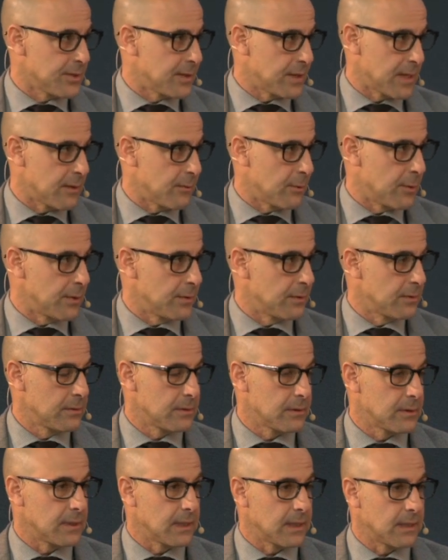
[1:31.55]
then I won't
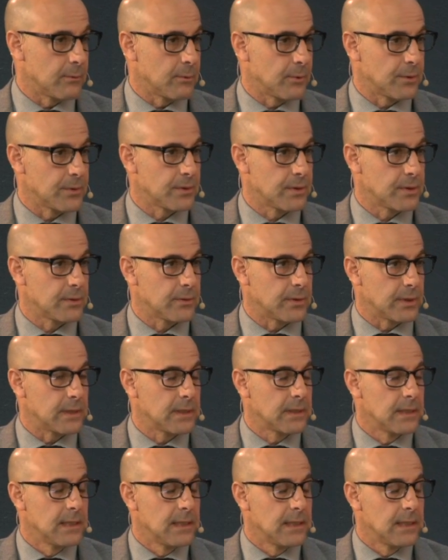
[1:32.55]
then I won't do it.